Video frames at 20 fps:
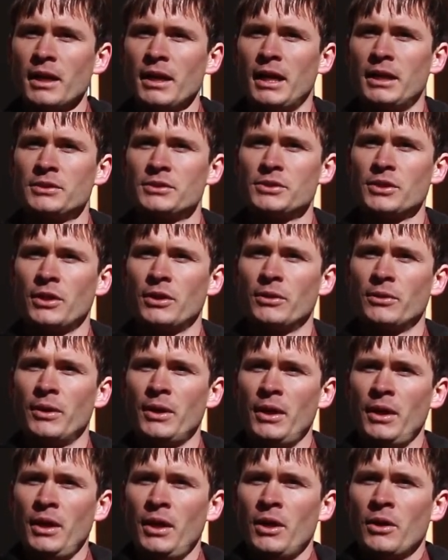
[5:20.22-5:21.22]
And so
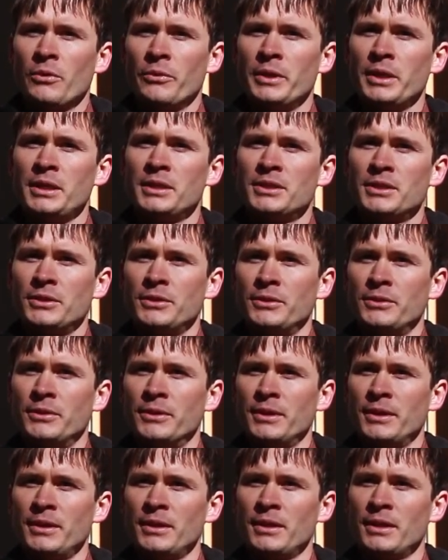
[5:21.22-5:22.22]
we need
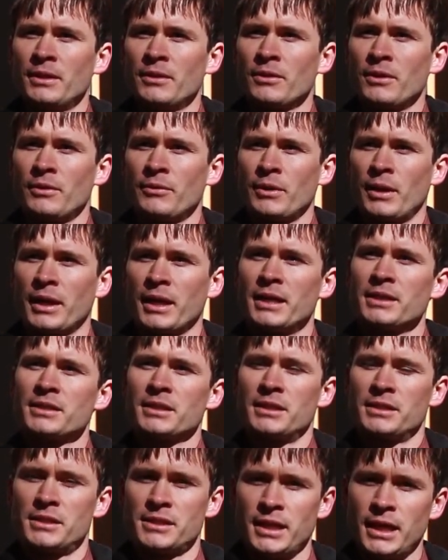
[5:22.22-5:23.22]
to, I guess,
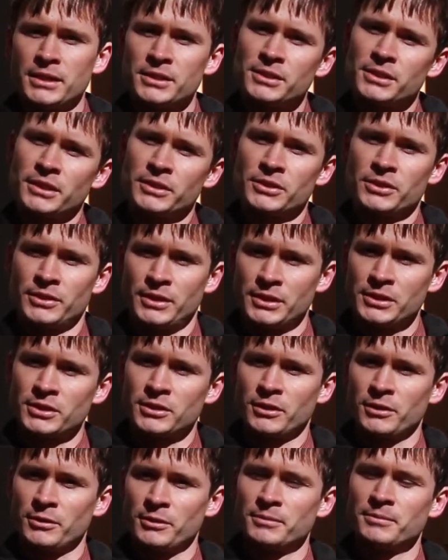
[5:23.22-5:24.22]
assess our
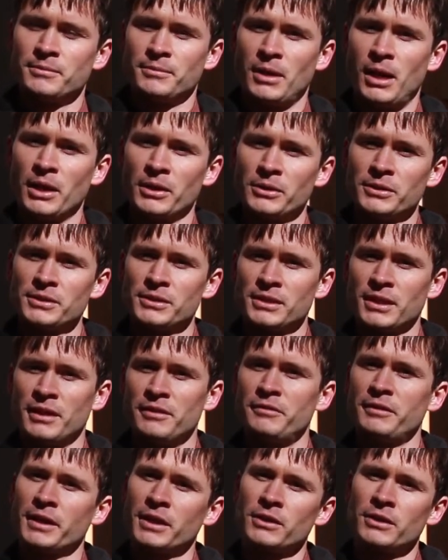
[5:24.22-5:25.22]
traditional models
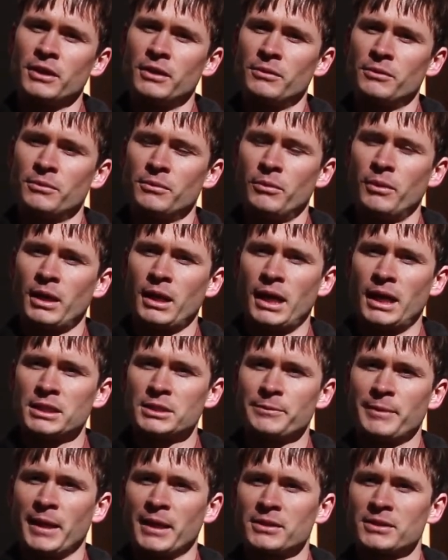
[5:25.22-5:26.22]
and figure out what
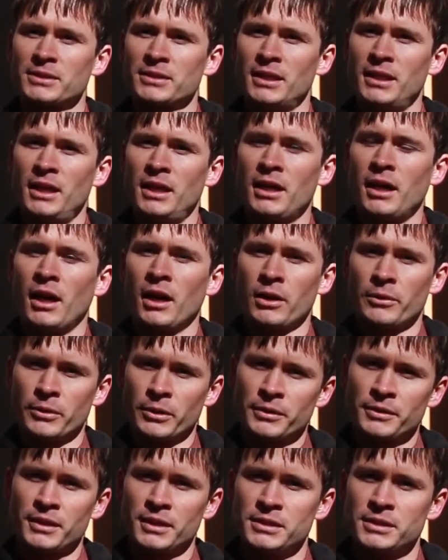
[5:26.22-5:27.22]
aspects are
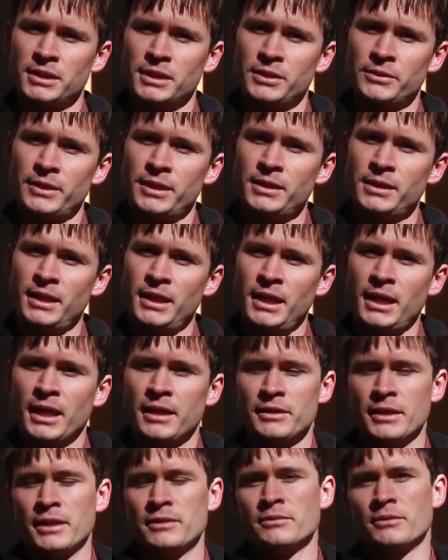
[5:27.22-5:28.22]
worth continuing,
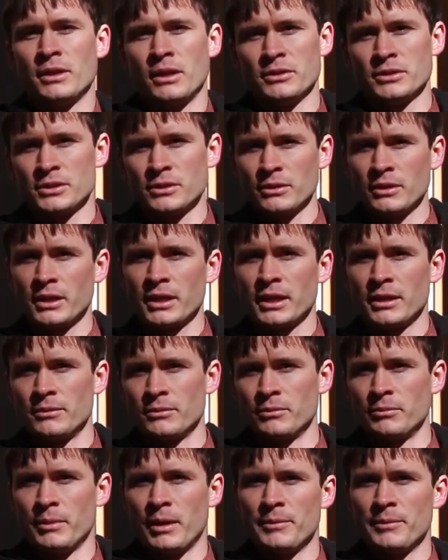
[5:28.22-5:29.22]
and then also look at